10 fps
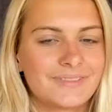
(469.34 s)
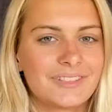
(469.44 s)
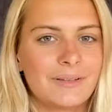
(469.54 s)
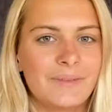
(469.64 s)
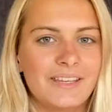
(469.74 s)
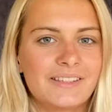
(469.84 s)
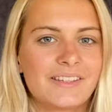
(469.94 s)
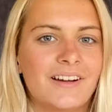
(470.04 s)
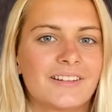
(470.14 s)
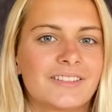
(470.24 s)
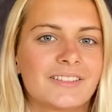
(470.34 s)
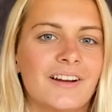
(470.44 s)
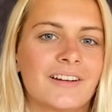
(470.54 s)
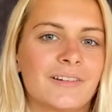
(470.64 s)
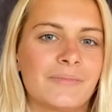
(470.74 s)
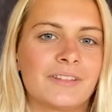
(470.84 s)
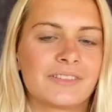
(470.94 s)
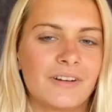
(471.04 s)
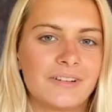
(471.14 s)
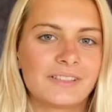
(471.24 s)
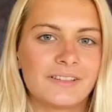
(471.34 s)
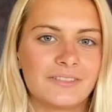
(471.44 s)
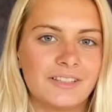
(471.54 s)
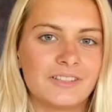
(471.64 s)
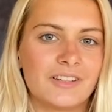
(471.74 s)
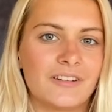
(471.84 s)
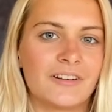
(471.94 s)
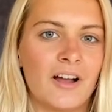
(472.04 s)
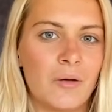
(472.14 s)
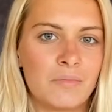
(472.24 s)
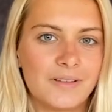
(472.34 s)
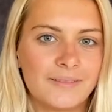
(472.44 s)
To me, Saucon Soccer means always lifting each other up.